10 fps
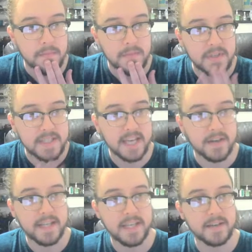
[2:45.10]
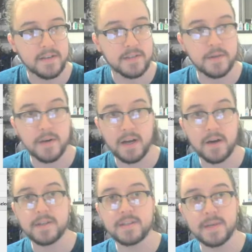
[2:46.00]
Down here, so
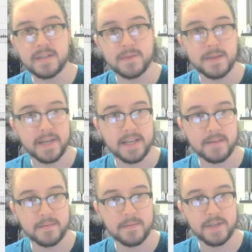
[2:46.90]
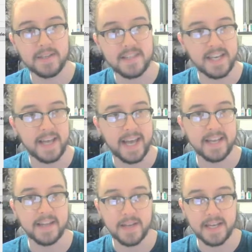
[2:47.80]
all these buttons, right, you can see
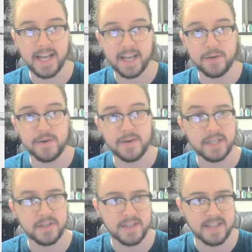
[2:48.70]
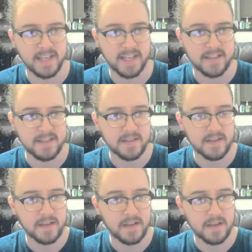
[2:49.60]
I can add new creatures like that.
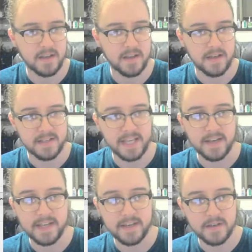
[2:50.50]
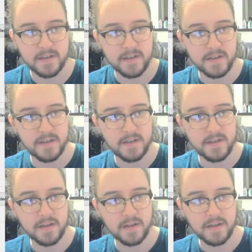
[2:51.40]
Down here
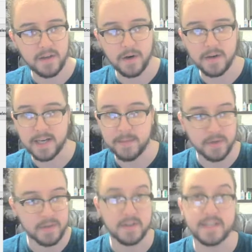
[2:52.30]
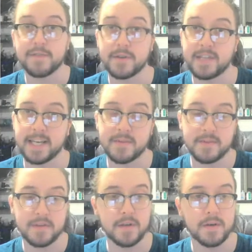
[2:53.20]
are a couple little info tabs.
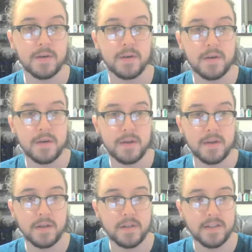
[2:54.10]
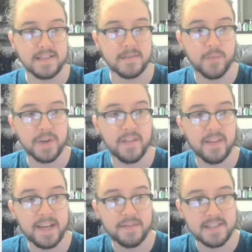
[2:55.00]
So this one on the
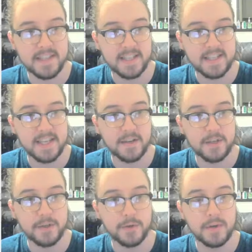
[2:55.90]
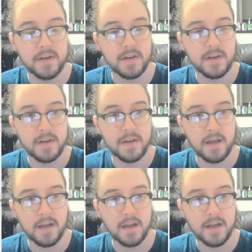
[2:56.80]
left is going to tell you
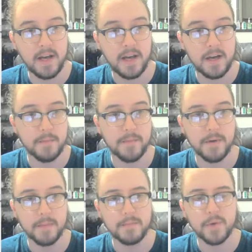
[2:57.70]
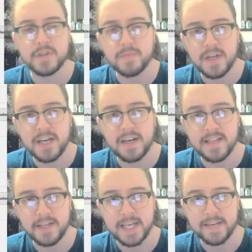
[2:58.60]
the multiplier that
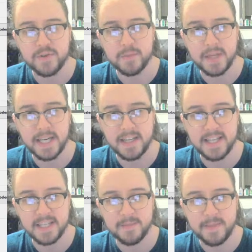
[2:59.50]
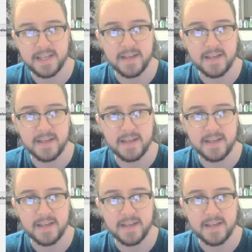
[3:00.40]
you have to apply to the XP